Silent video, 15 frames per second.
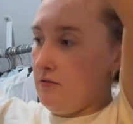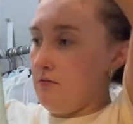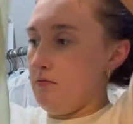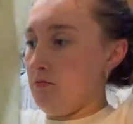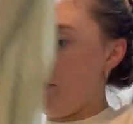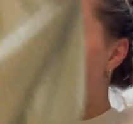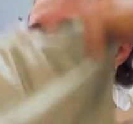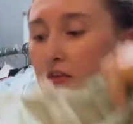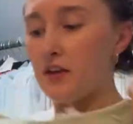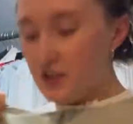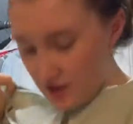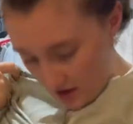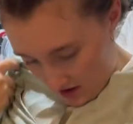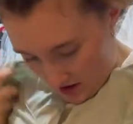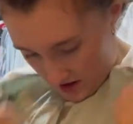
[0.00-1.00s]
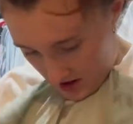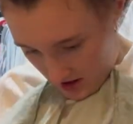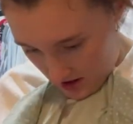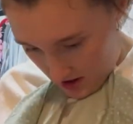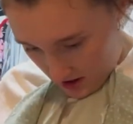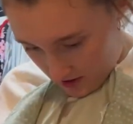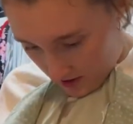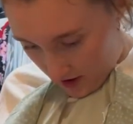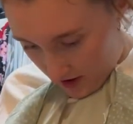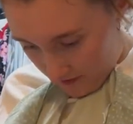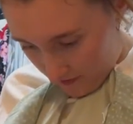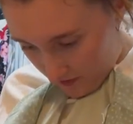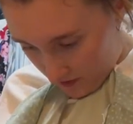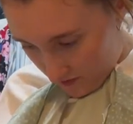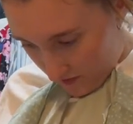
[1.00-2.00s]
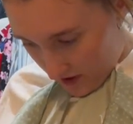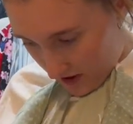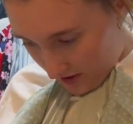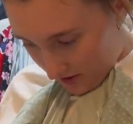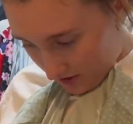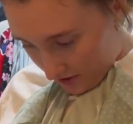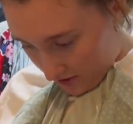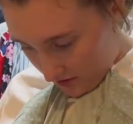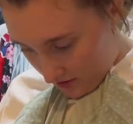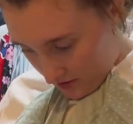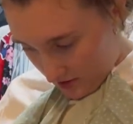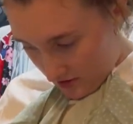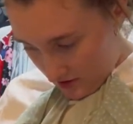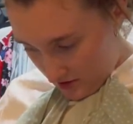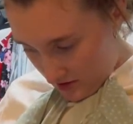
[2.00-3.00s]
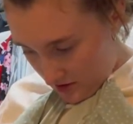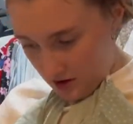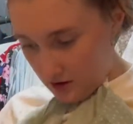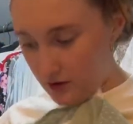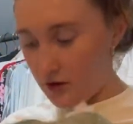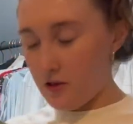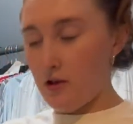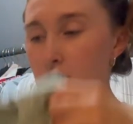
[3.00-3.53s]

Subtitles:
with a tie around the waist. And I thought